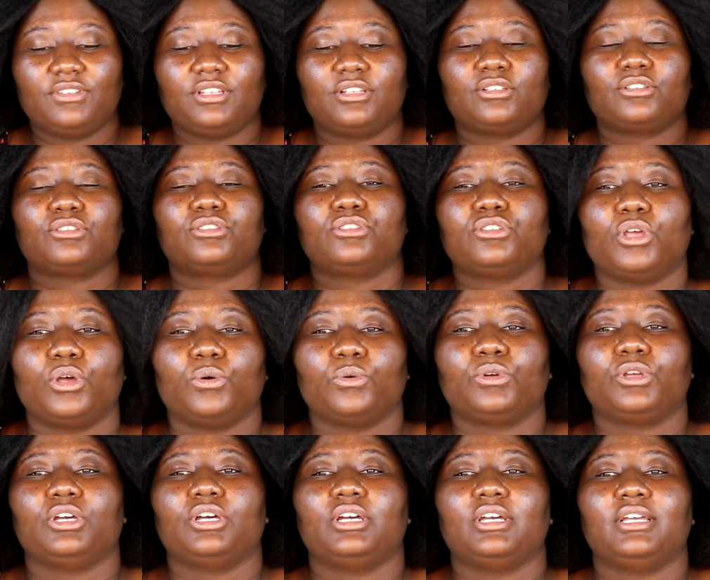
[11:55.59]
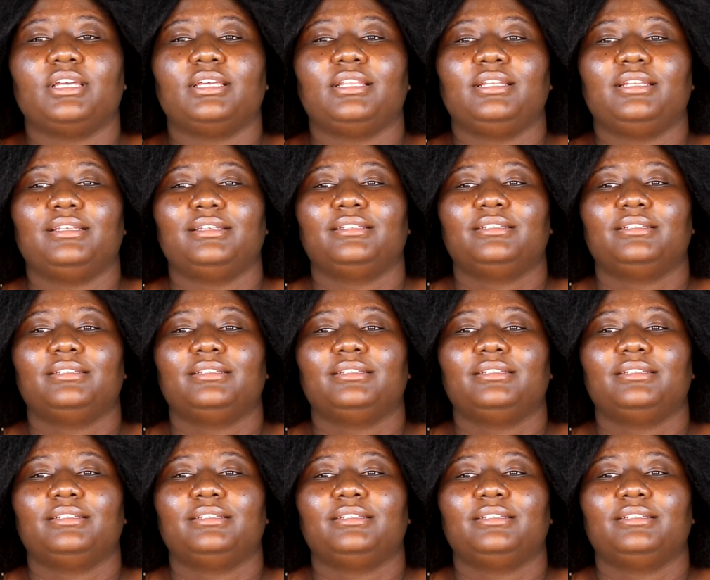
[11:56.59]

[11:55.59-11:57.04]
feels so good.